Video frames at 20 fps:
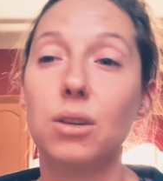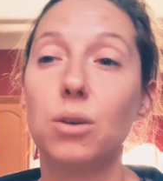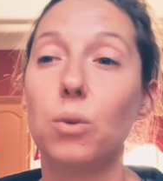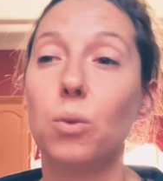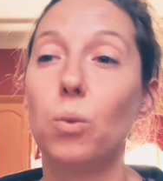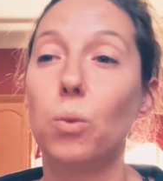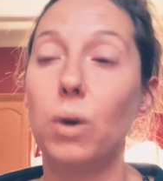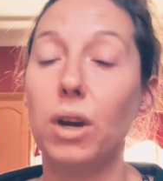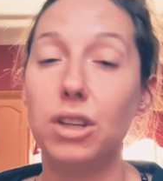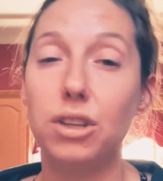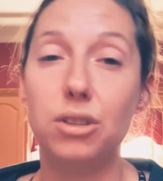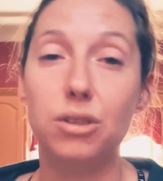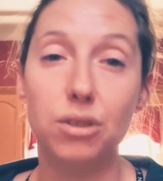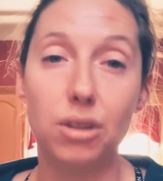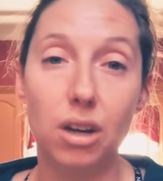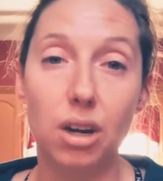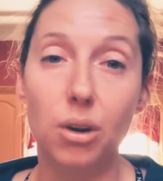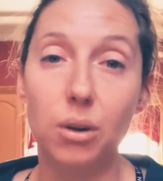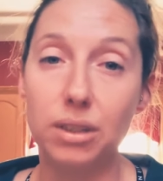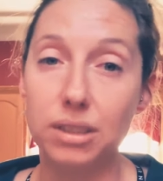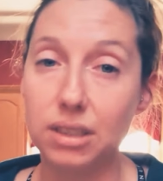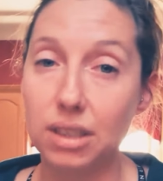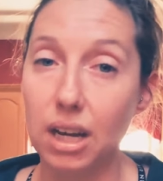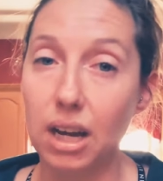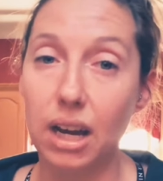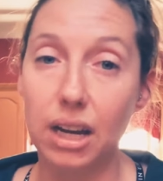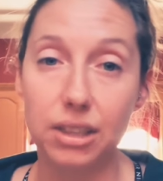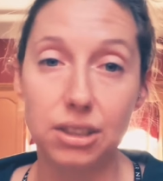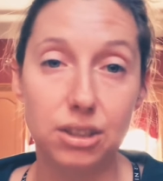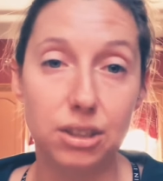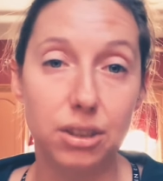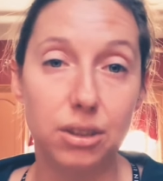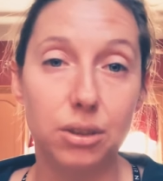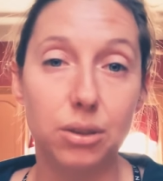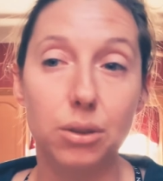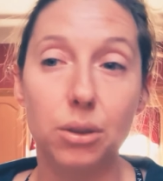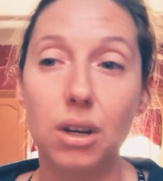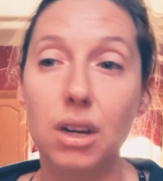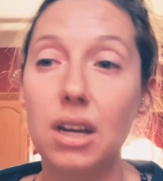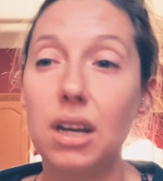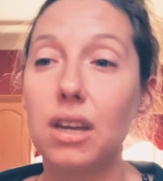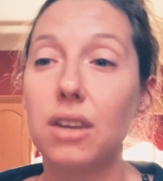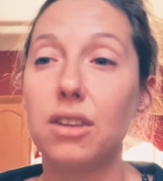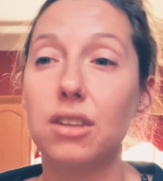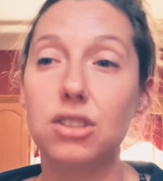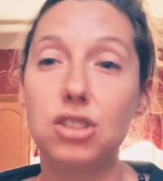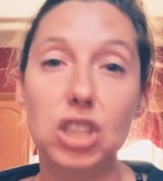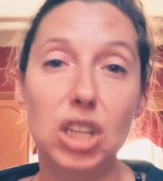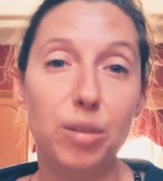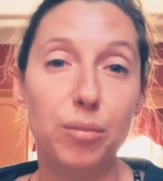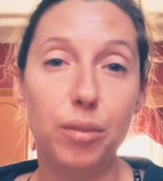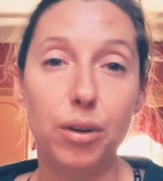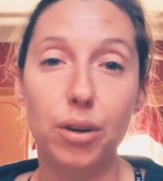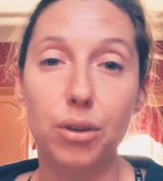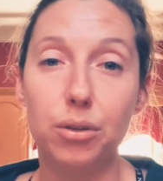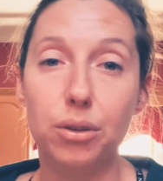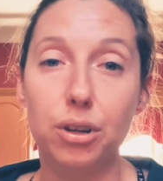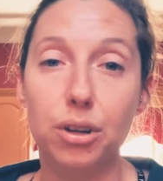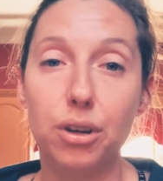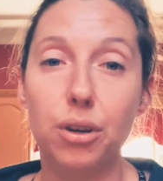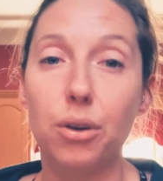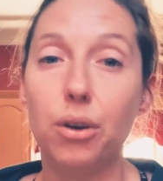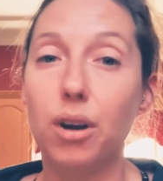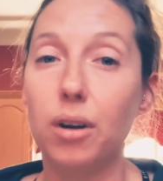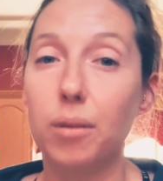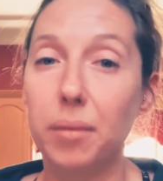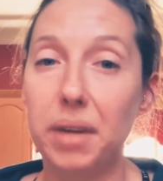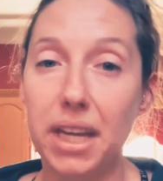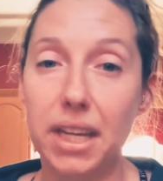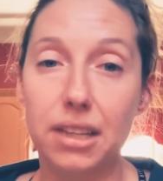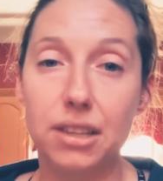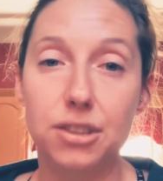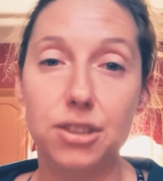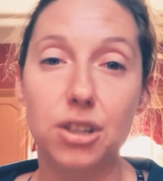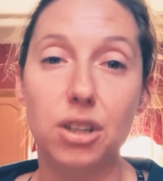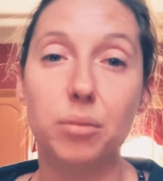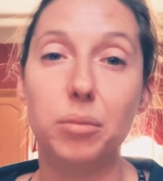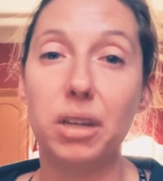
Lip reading: when you go and talk to the gym owner or manager.